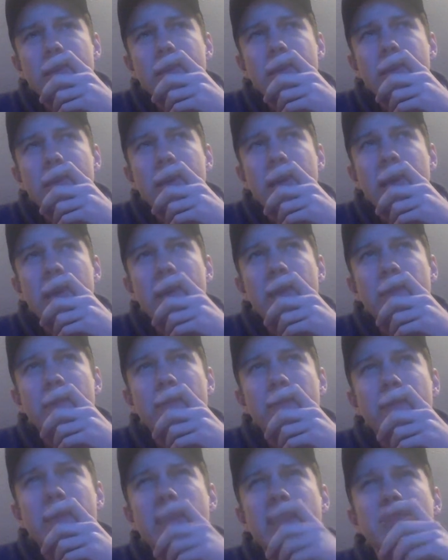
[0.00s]
kind of
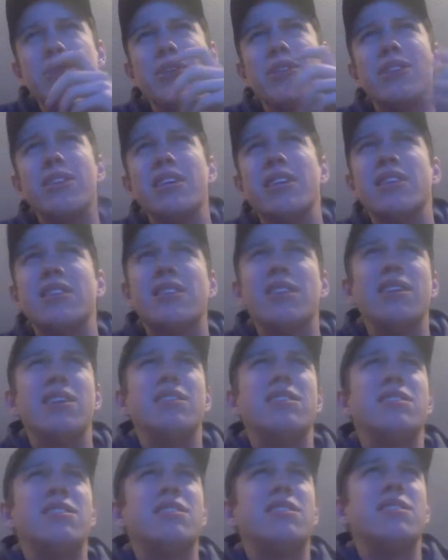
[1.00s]
makes me think that
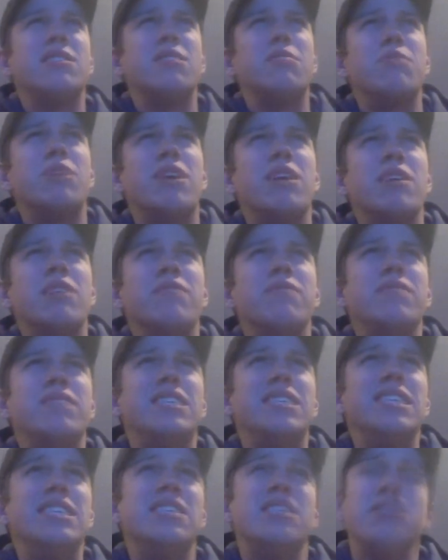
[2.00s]
it's some kind of
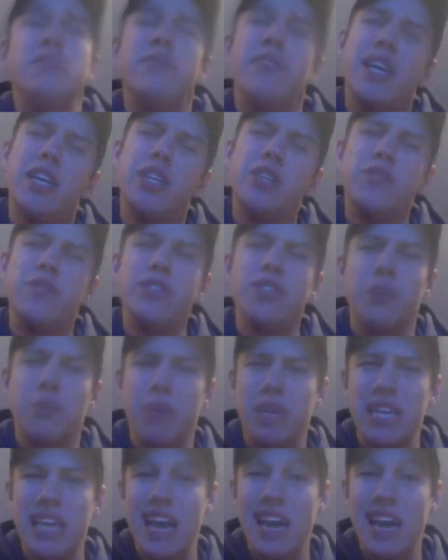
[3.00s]
disadvantage for somebody